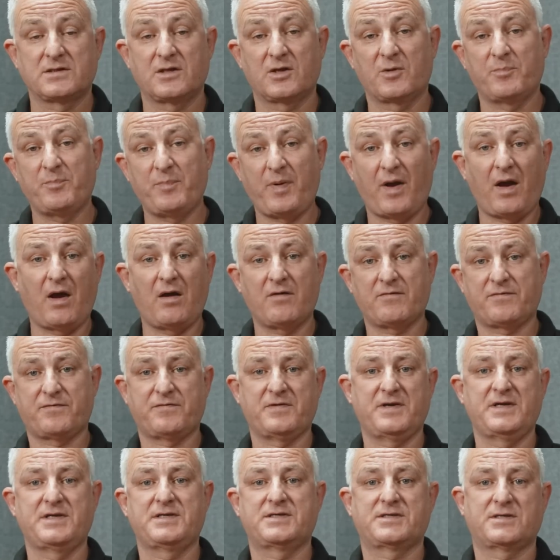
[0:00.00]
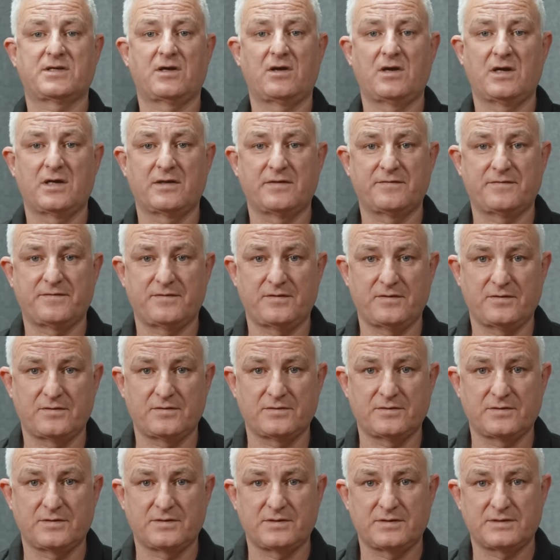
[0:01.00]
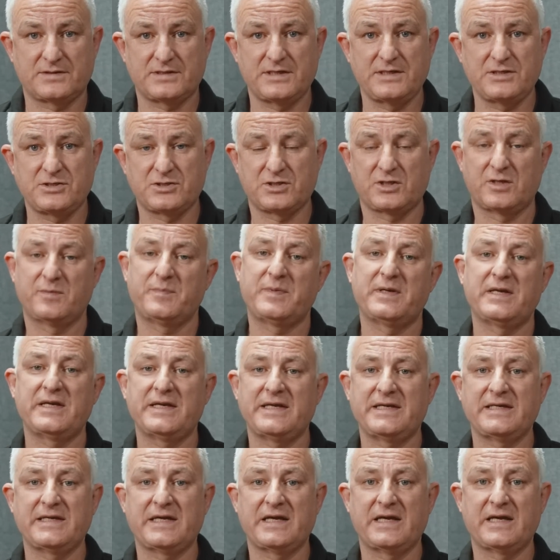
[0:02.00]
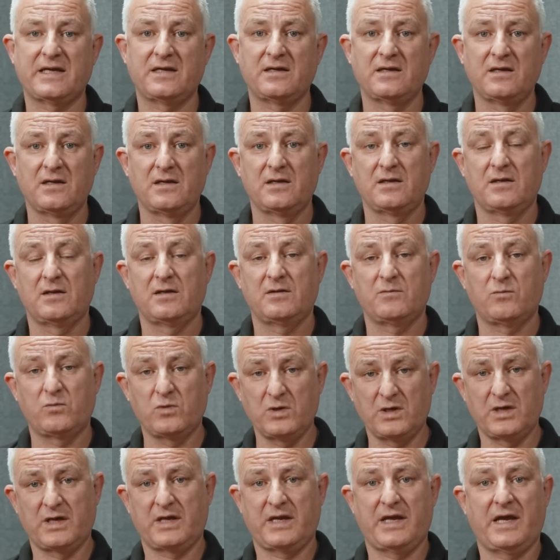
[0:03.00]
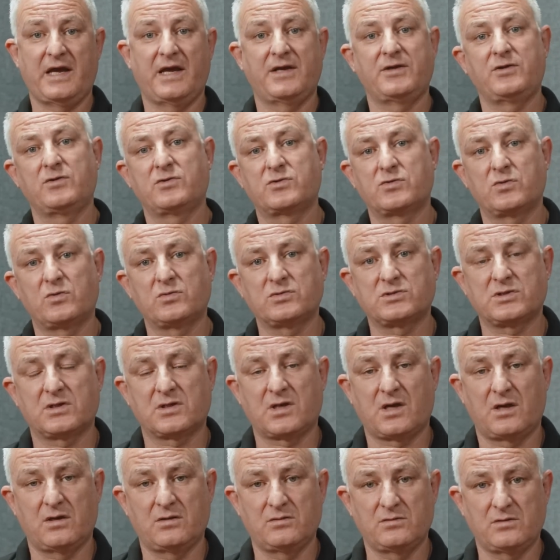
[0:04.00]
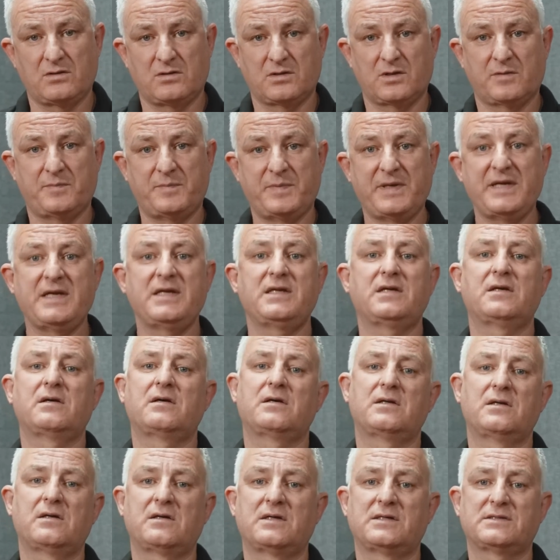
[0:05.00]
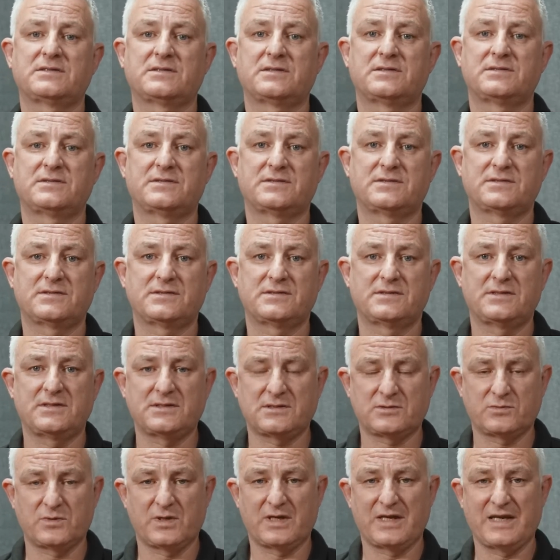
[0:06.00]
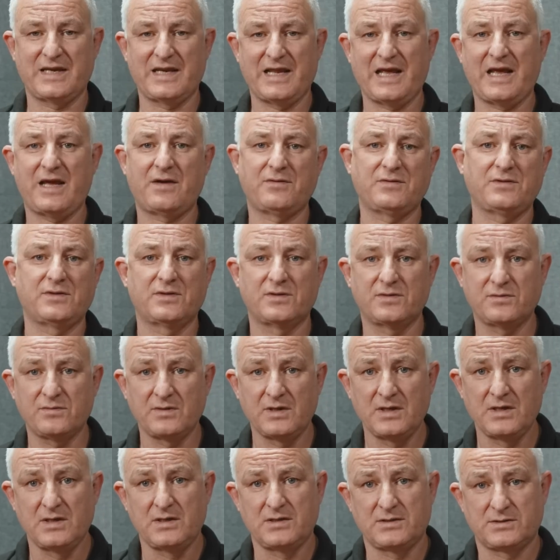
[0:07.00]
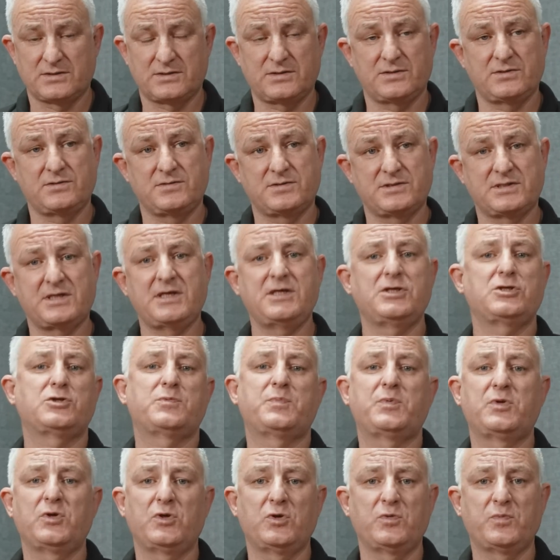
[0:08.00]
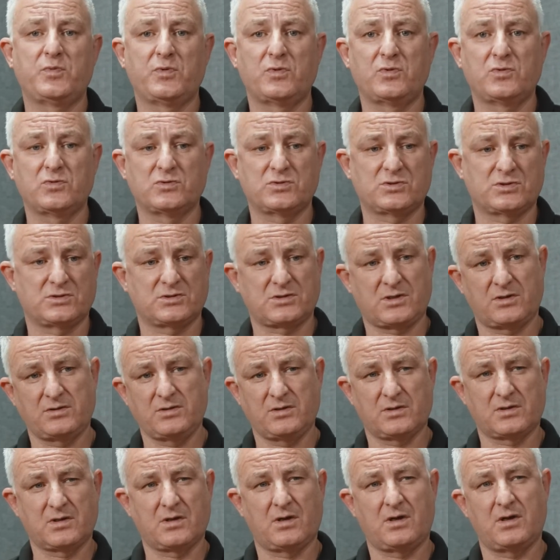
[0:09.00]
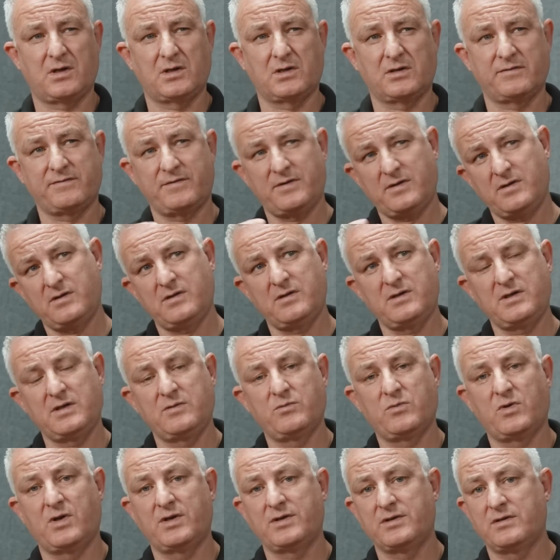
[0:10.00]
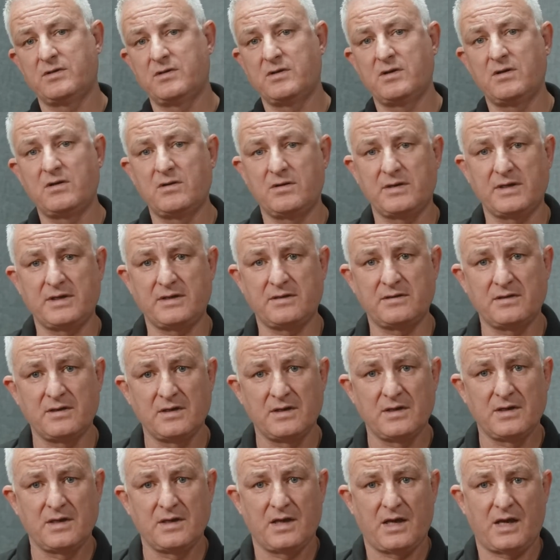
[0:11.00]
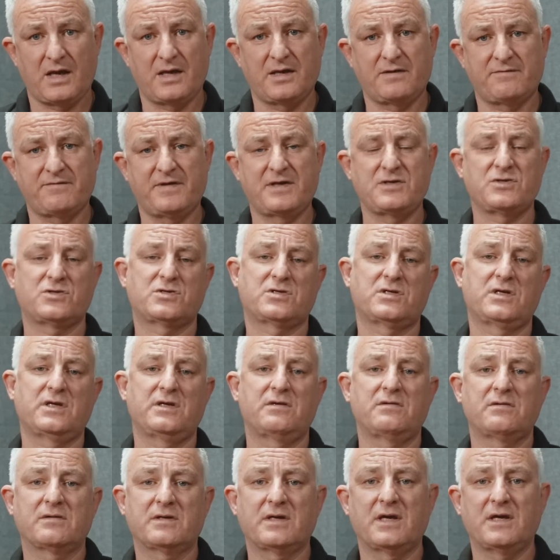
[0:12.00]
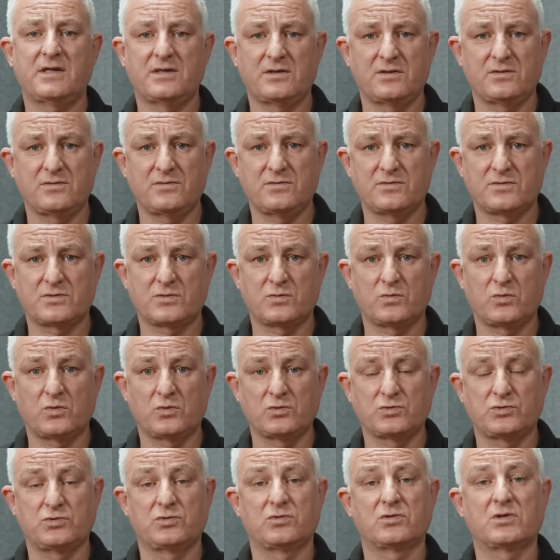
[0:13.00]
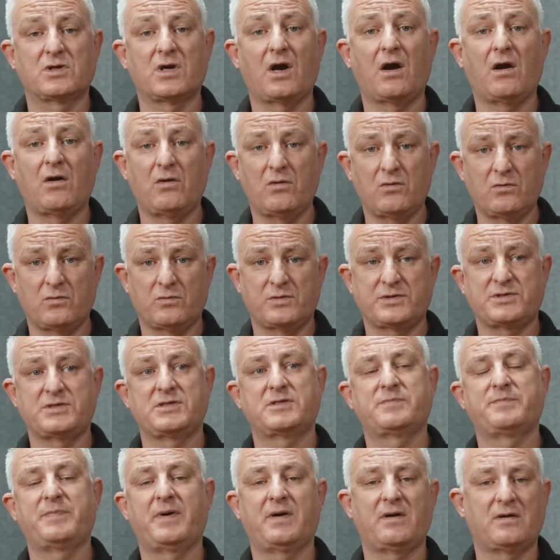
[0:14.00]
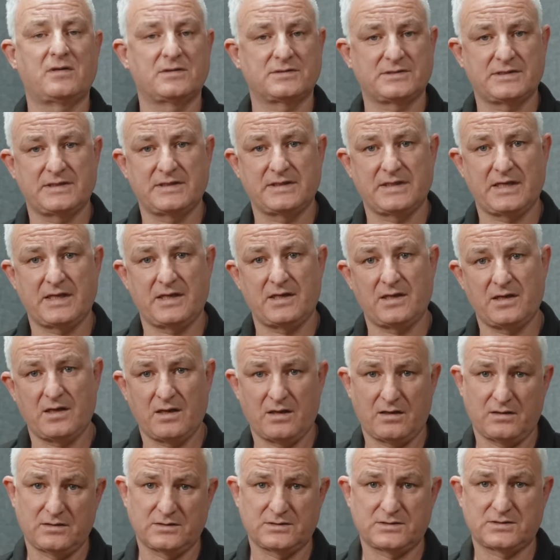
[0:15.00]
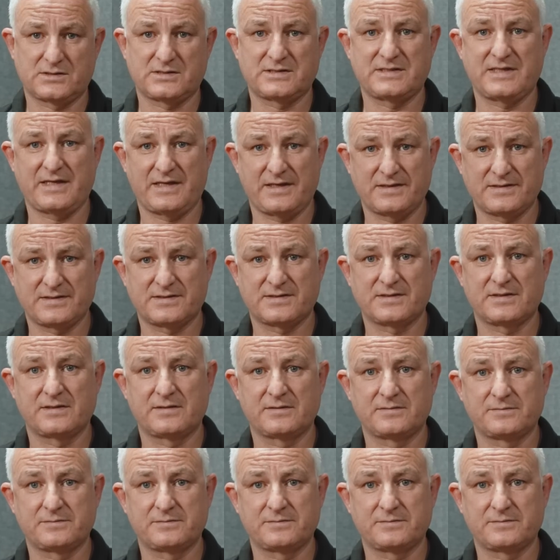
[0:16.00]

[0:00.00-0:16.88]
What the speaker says: So the part 3 side of your teaching ability now will allow you to also go on a PDI licence. This will allow you to teach pupils, so you're kind of earning while you're learning, and eventually it'll get you towards your goal, which is passing that last test.